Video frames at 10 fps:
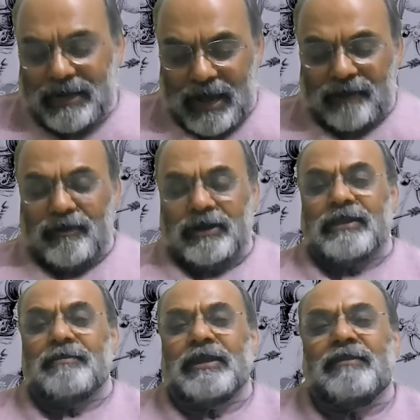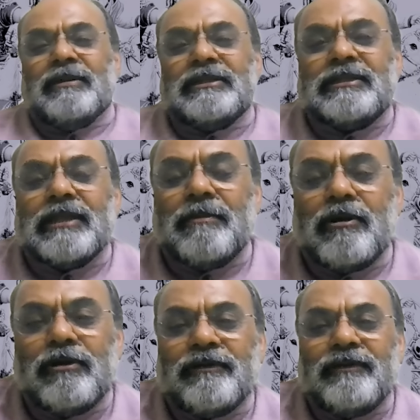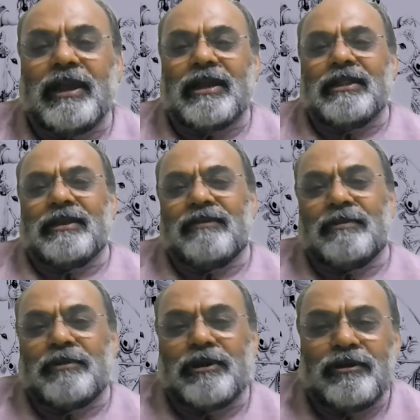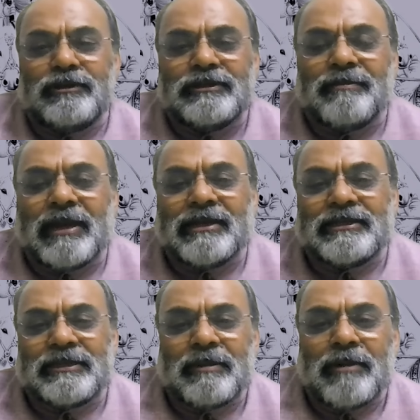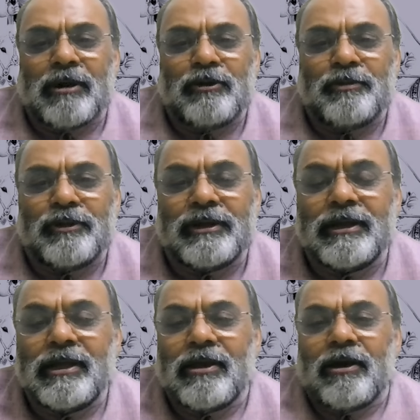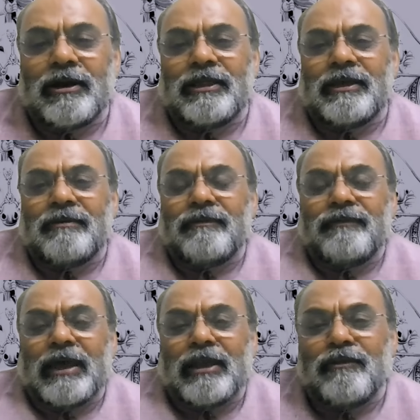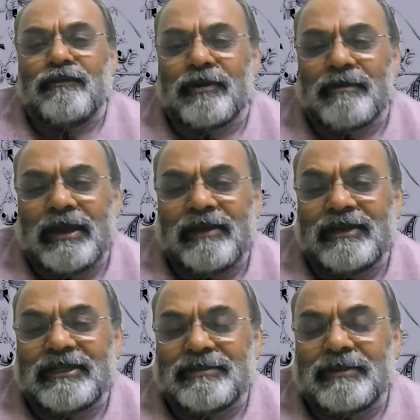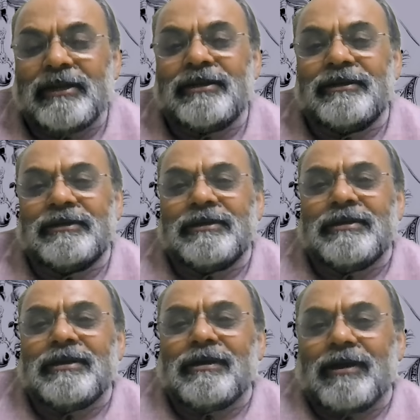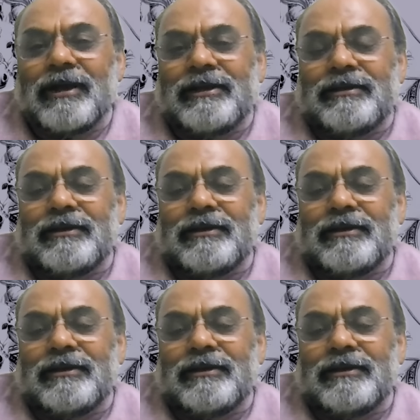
I want the minimal amount of data that will produce the maximum output or the value for my investment, right?